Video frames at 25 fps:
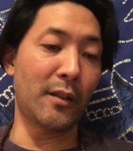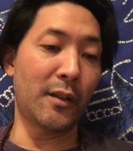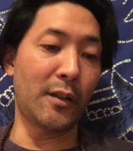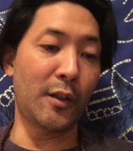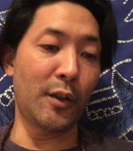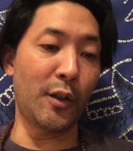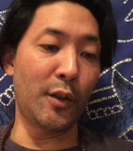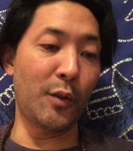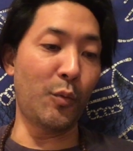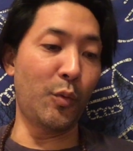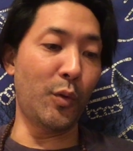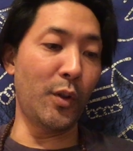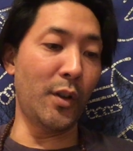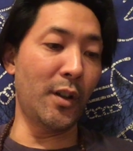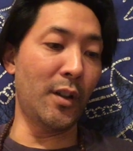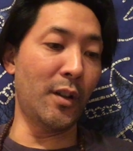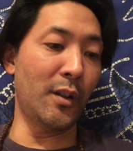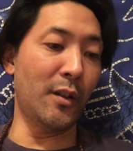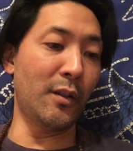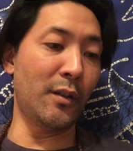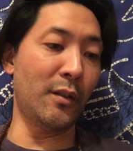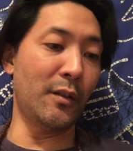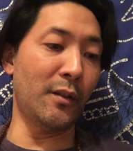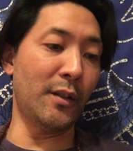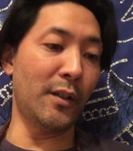
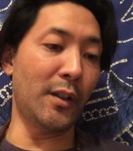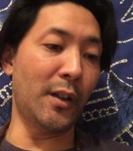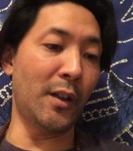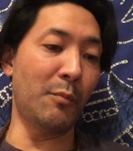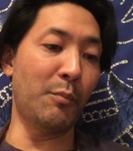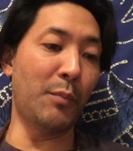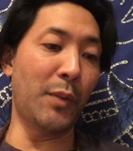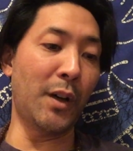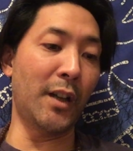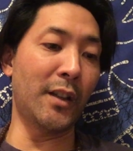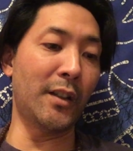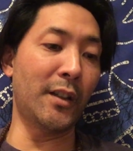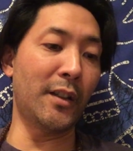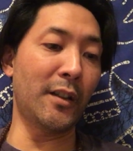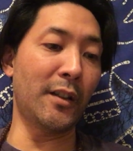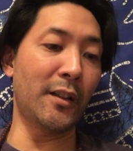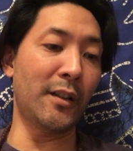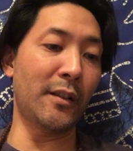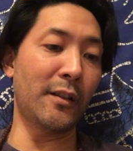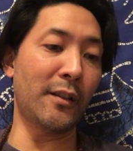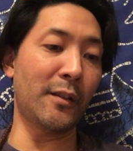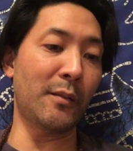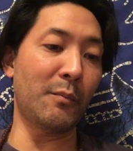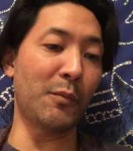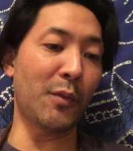goodwill,
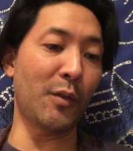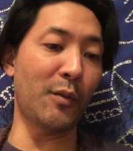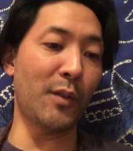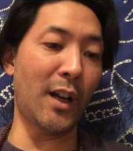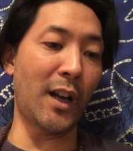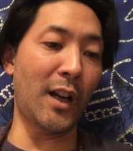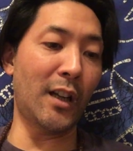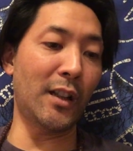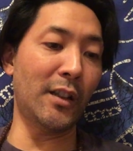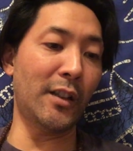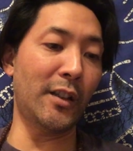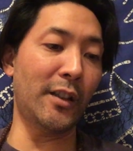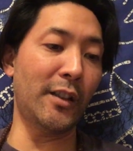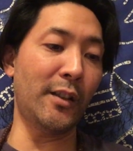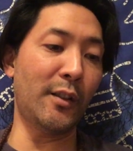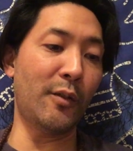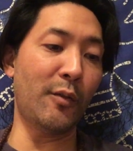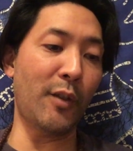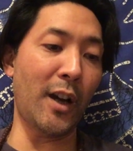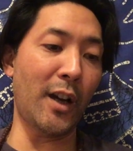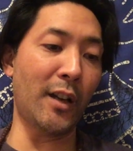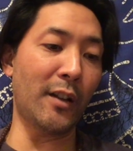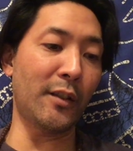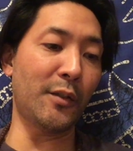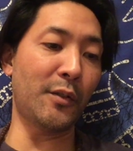abundance, morality,
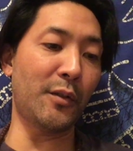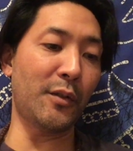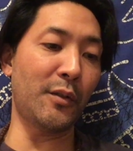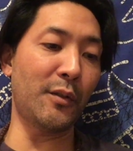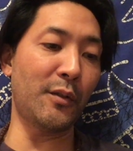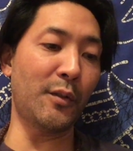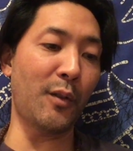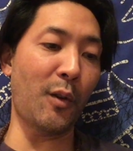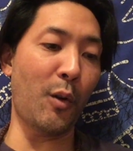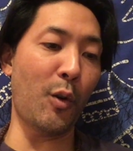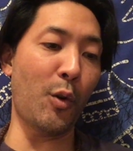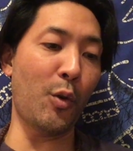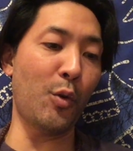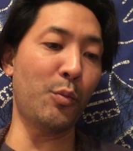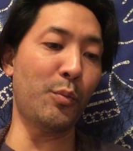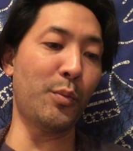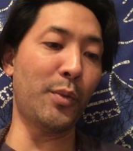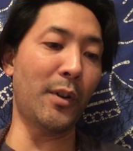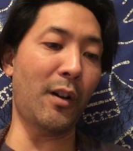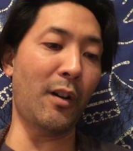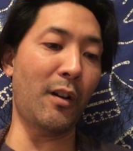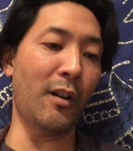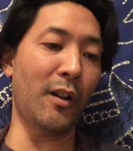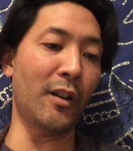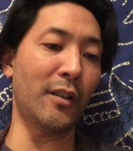gratitude, hope,
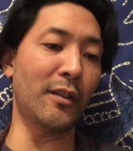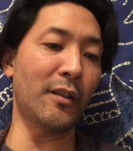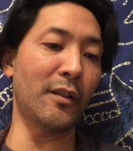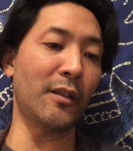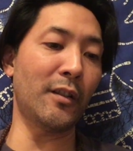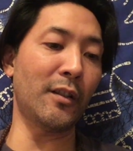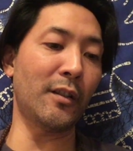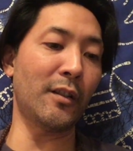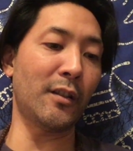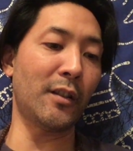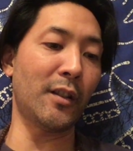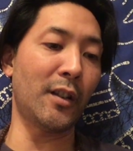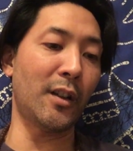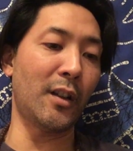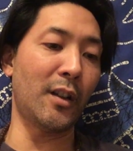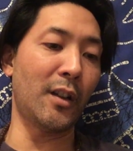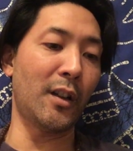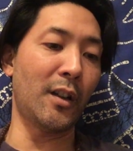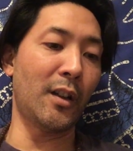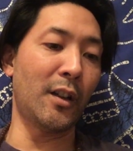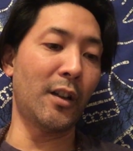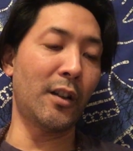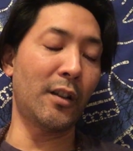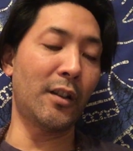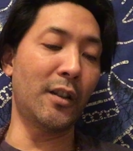honor,
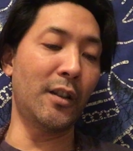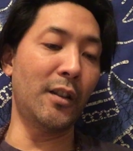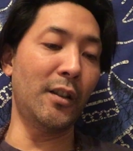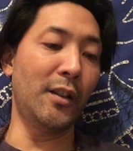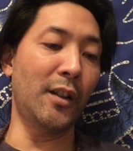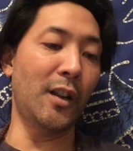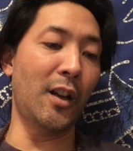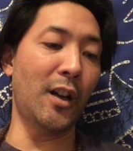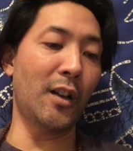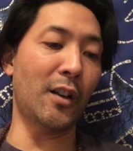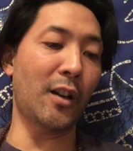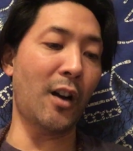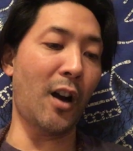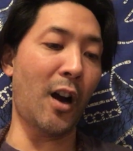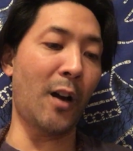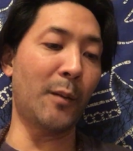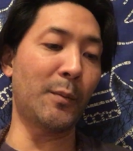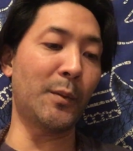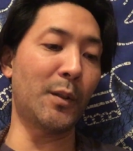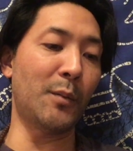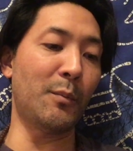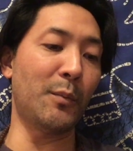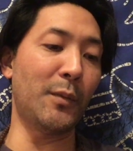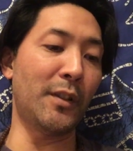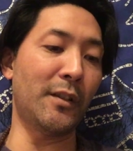good luck,
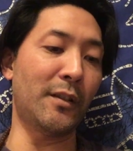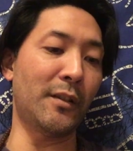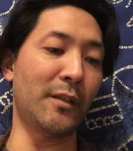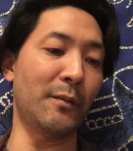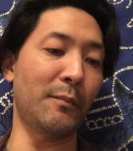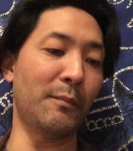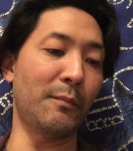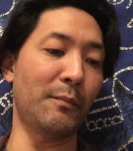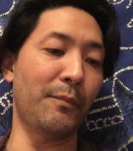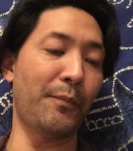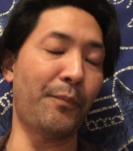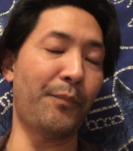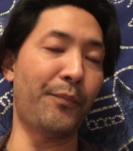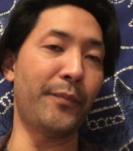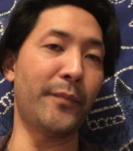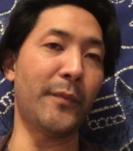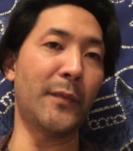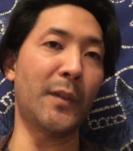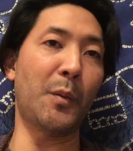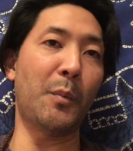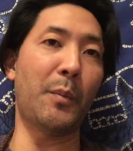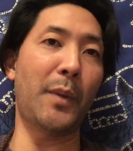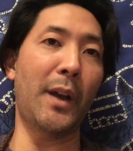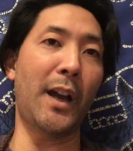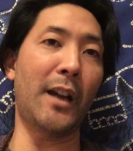optimism.
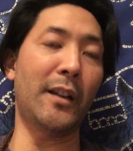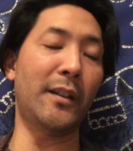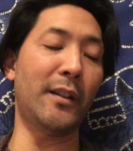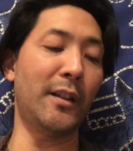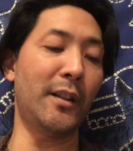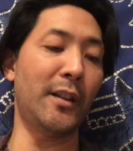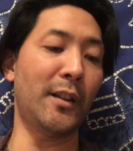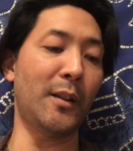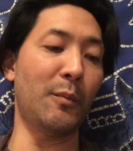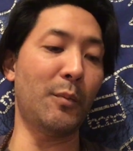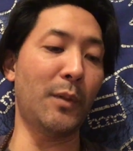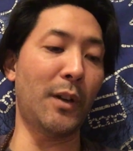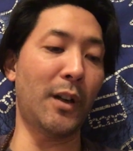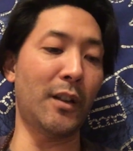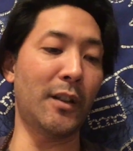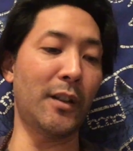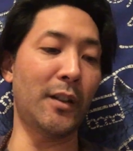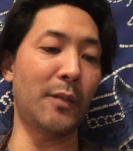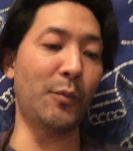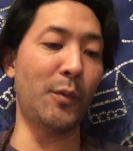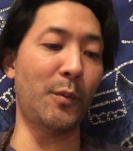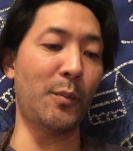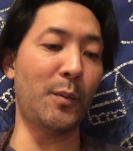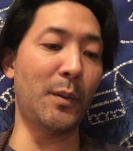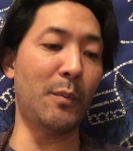The bad thing about
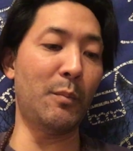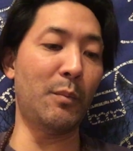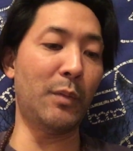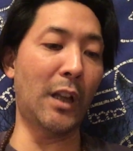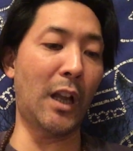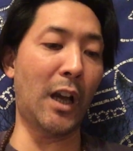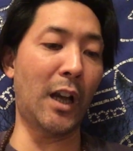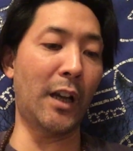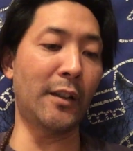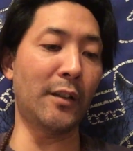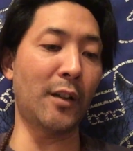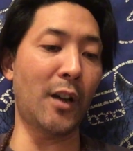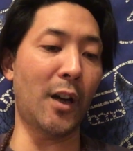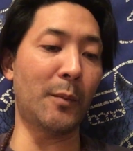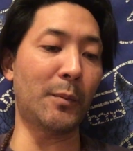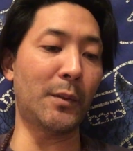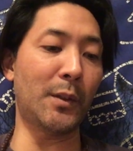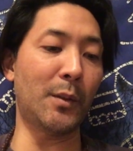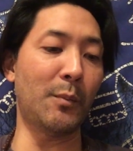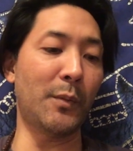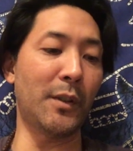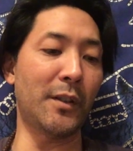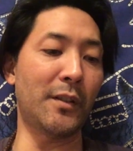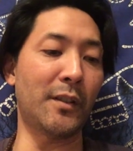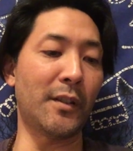it would be blind
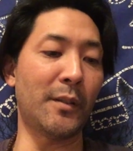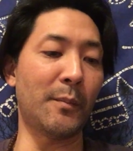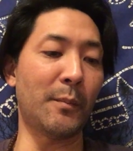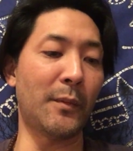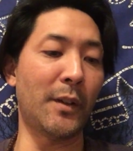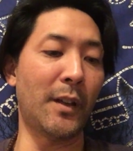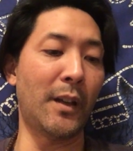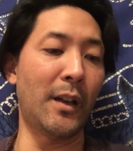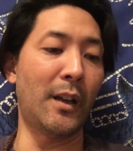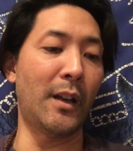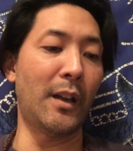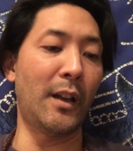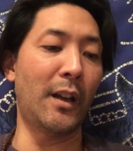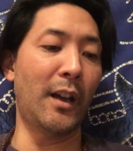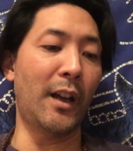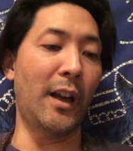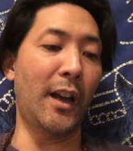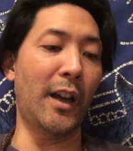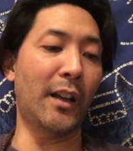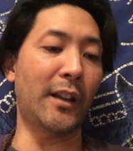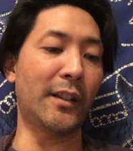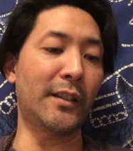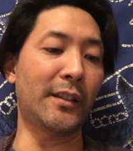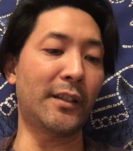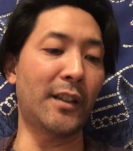optimism,
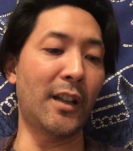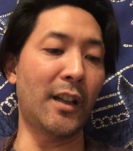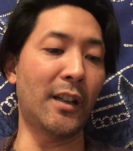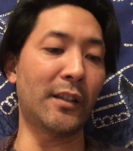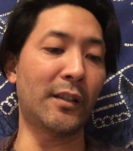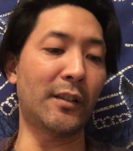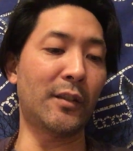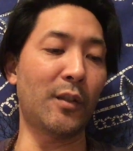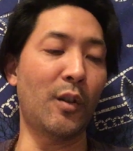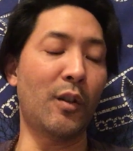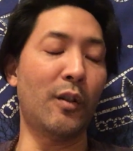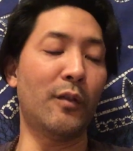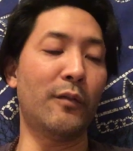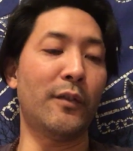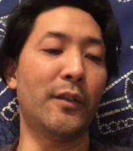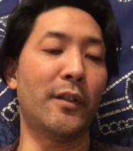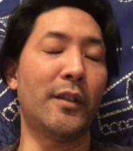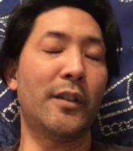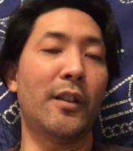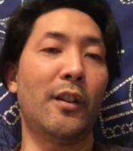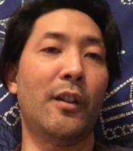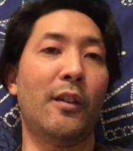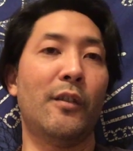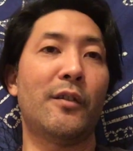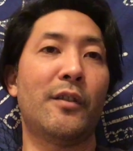excess
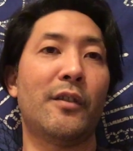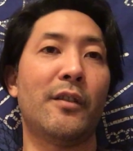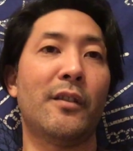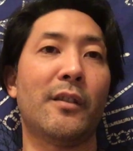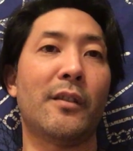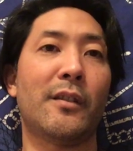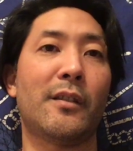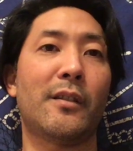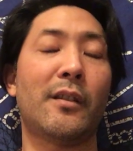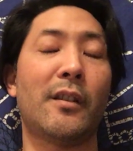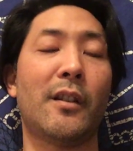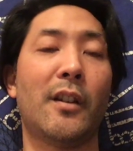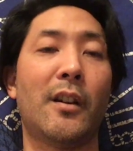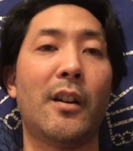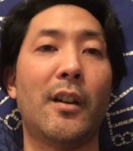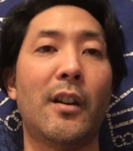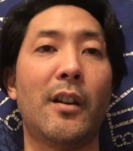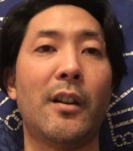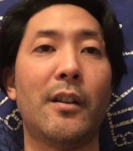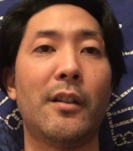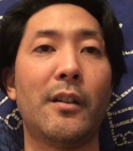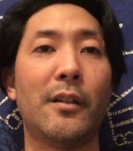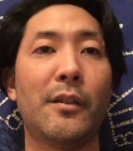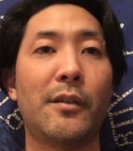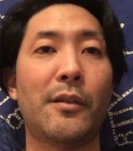overindulgence.
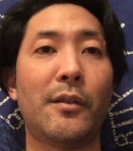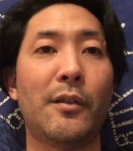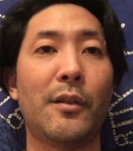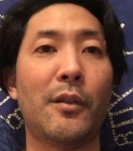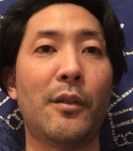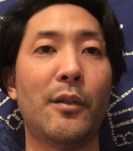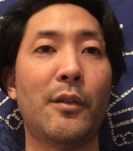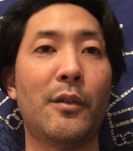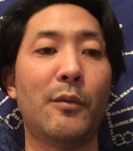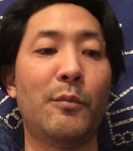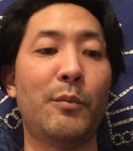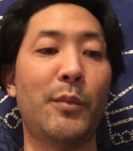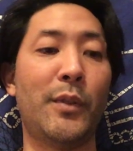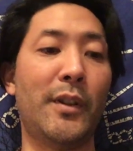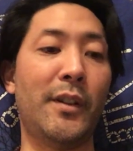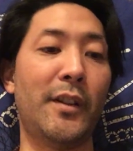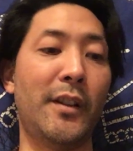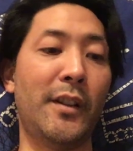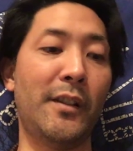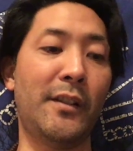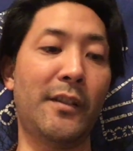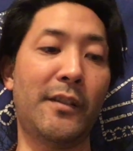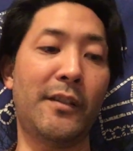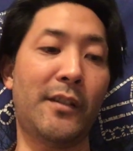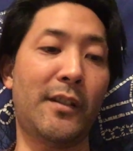So, but
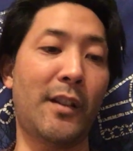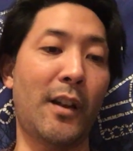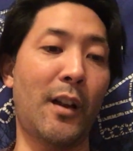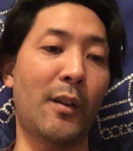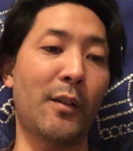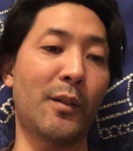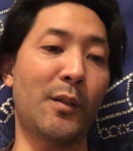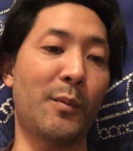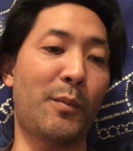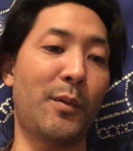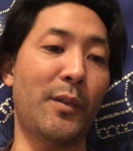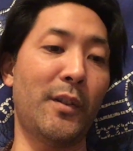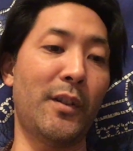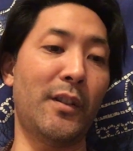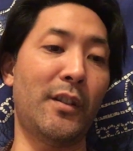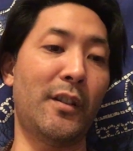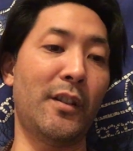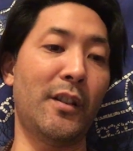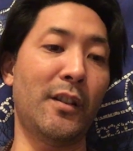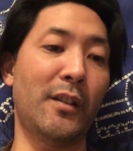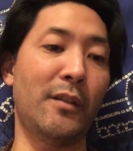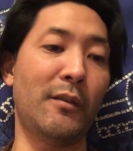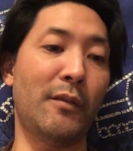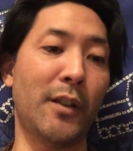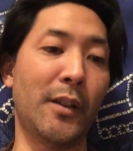it sounds pretty
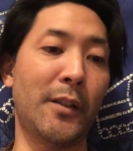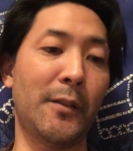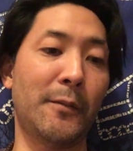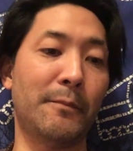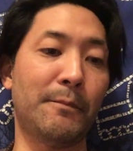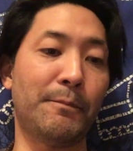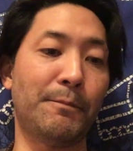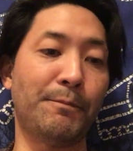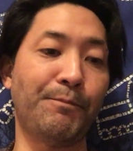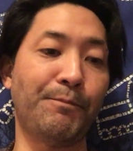good, right?